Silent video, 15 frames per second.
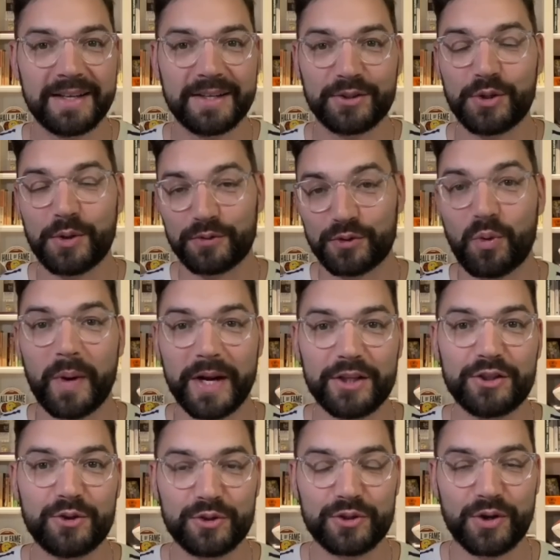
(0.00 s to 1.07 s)
You have
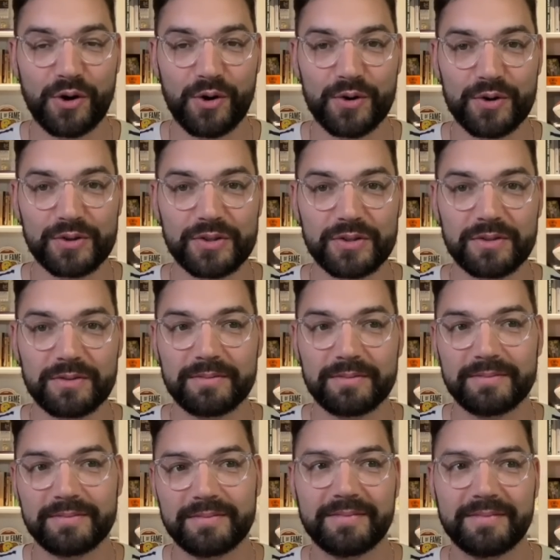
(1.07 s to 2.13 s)
22 starters,
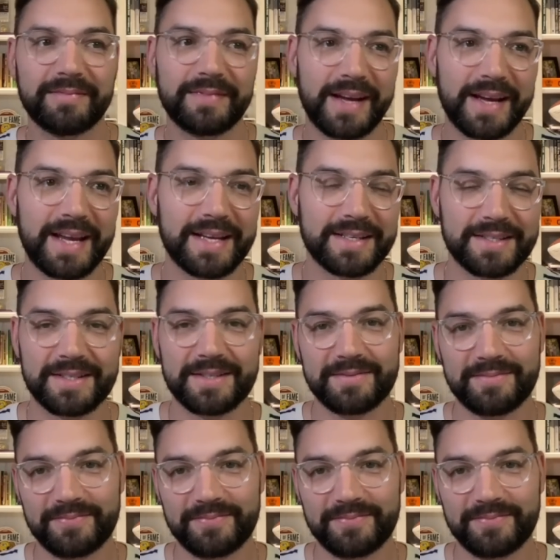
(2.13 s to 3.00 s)
I guess.